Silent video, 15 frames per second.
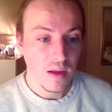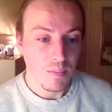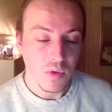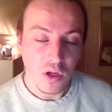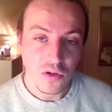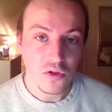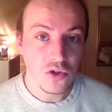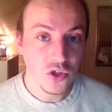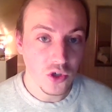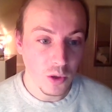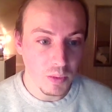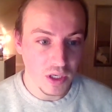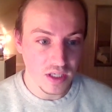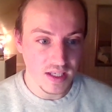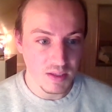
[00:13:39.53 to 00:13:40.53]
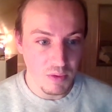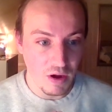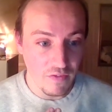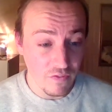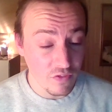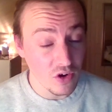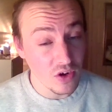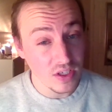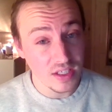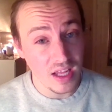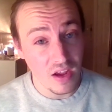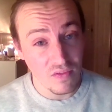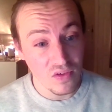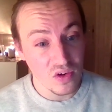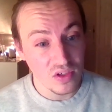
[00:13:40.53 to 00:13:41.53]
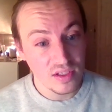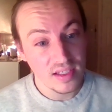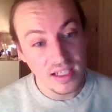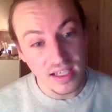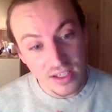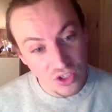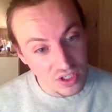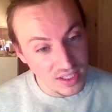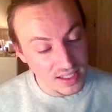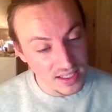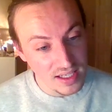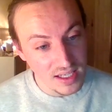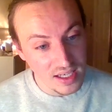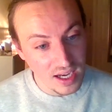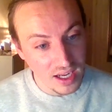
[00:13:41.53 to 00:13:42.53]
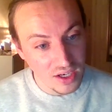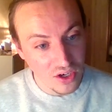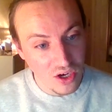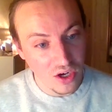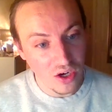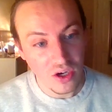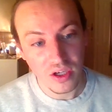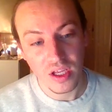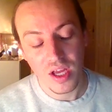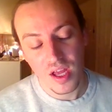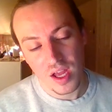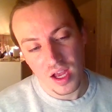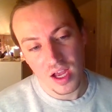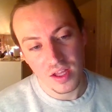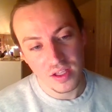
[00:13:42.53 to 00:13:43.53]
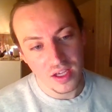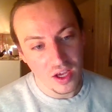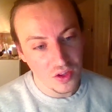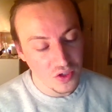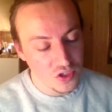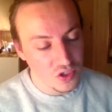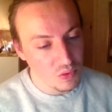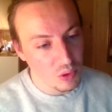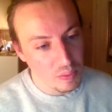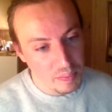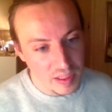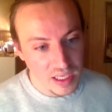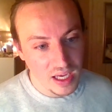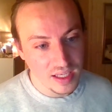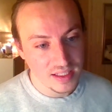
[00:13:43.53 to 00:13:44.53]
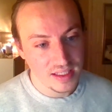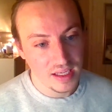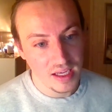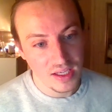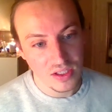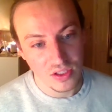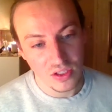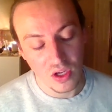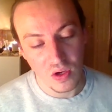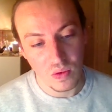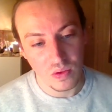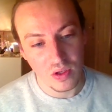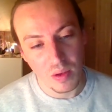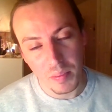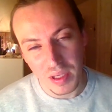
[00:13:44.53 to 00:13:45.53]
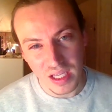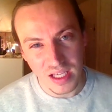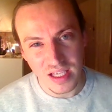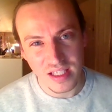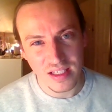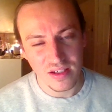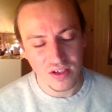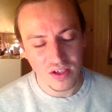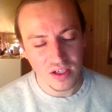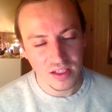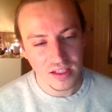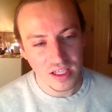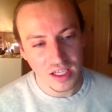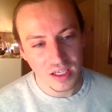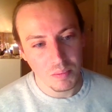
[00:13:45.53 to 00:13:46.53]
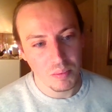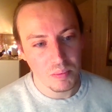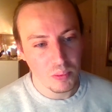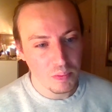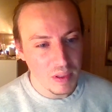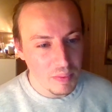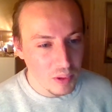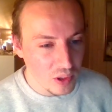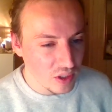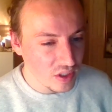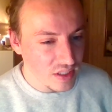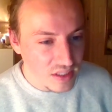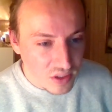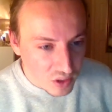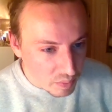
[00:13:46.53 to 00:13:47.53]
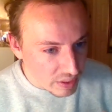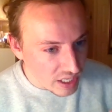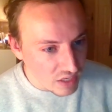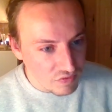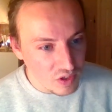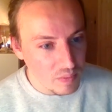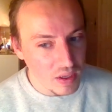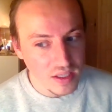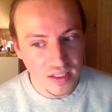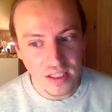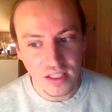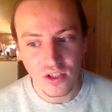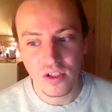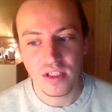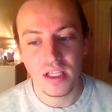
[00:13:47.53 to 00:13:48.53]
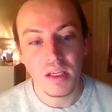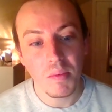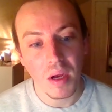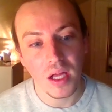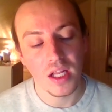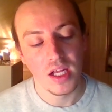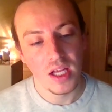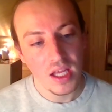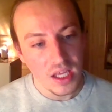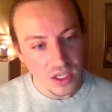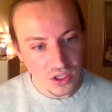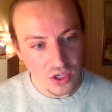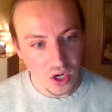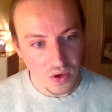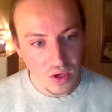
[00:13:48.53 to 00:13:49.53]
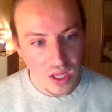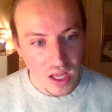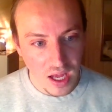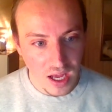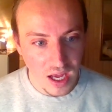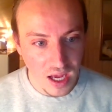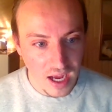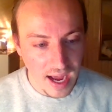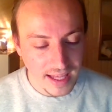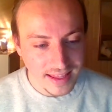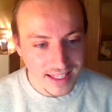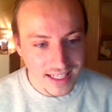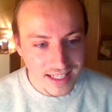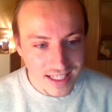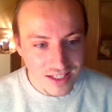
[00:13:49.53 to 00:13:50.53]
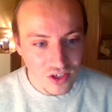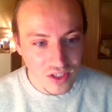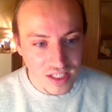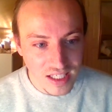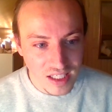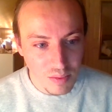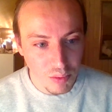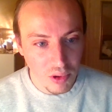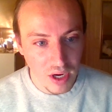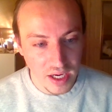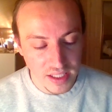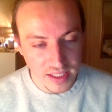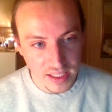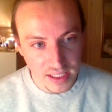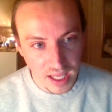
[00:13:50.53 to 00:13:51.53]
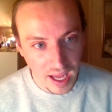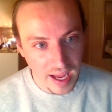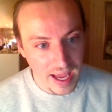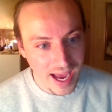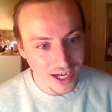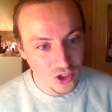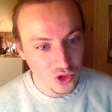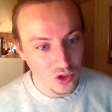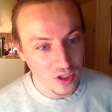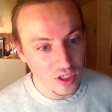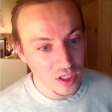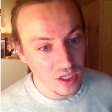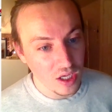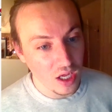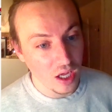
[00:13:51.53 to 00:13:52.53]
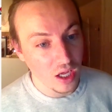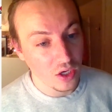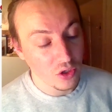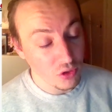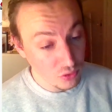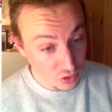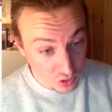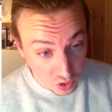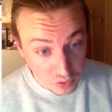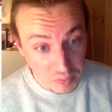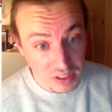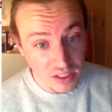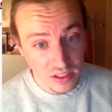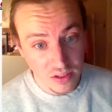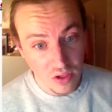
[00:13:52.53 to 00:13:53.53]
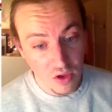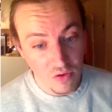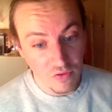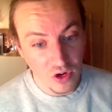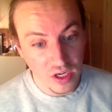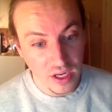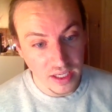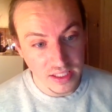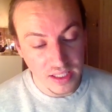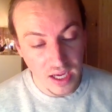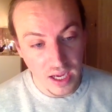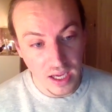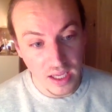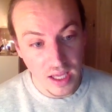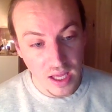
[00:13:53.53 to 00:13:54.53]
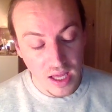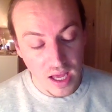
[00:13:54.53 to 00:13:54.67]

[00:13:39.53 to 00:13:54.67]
Not too sure because it's my first ever CGC kind of card. The other 2 were PSA, so they're a bit easier, I think. People are still a bit iffy about CGC, but you know, I think these are a decent price. The guy actually who sold me this lot, very nice guy,